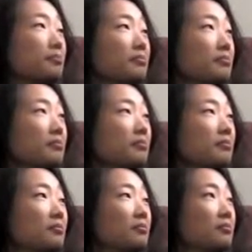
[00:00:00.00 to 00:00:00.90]

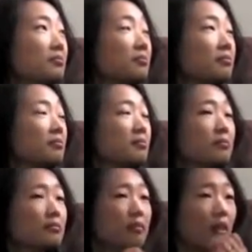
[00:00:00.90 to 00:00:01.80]

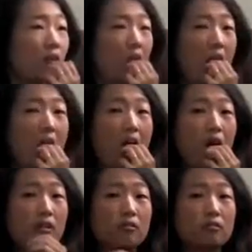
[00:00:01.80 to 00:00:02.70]

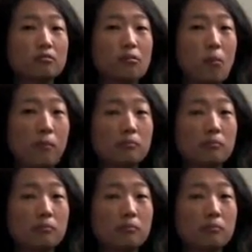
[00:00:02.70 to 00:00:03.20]
(silent)